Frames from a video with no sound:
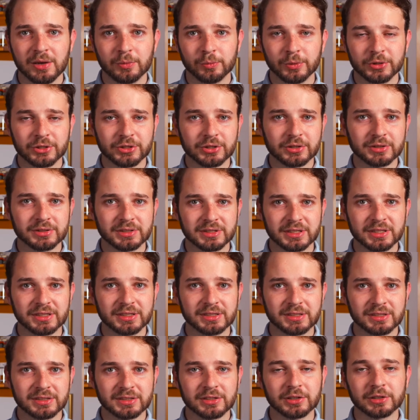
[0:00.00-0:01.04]
which
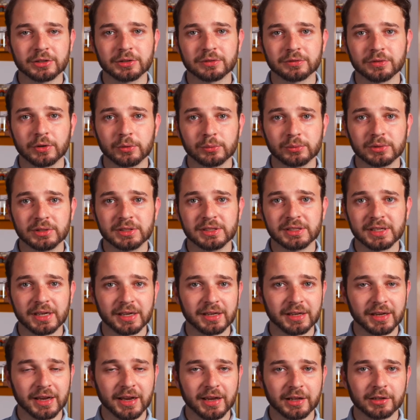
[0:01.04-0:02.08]
consist of only
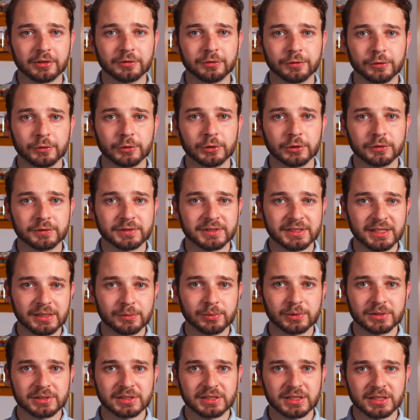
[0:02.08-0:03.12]
a handful of
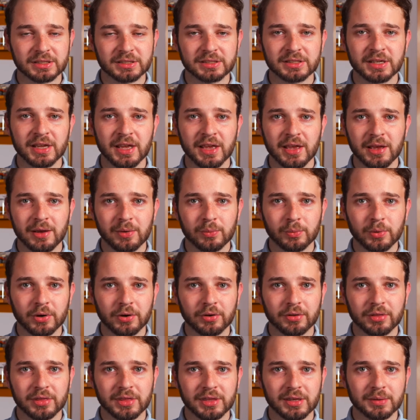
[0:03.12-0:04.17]
sequences
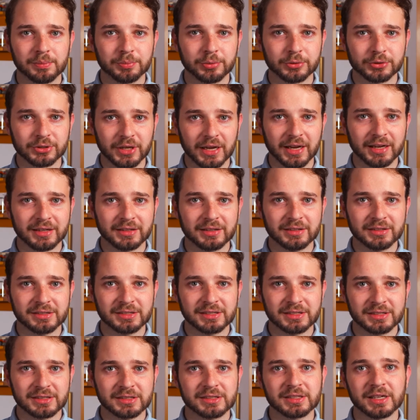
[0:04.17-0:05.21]
where the
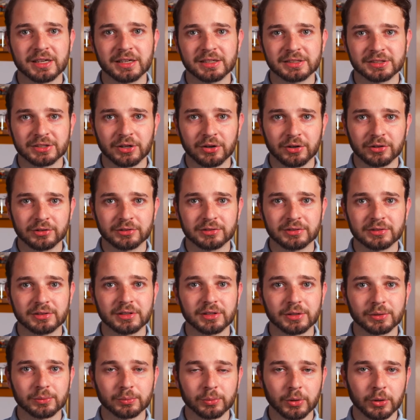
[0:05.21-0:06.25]
protagonist takes on
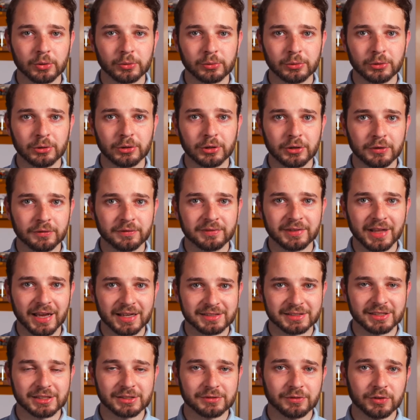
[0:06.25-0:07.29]
the role of
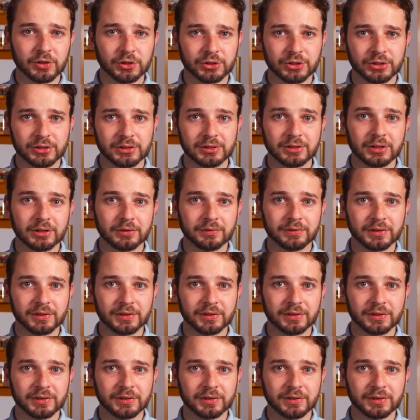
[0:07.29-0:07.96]
NASA's version of